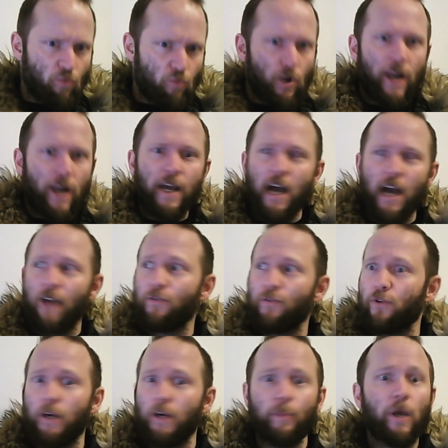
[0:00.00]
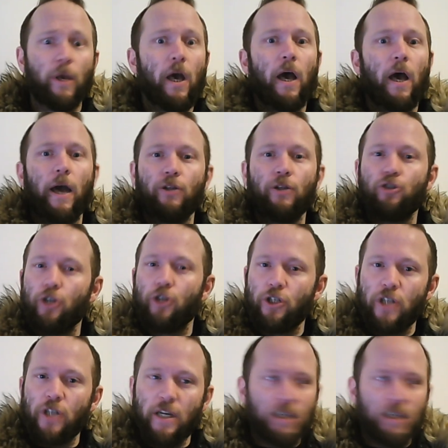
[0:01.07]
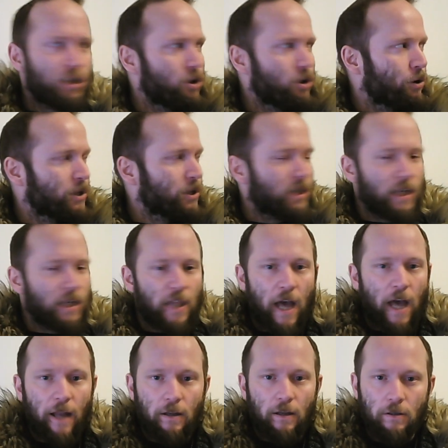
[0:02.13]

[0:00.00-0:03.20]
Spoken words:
running after him. And just as he's noticing that,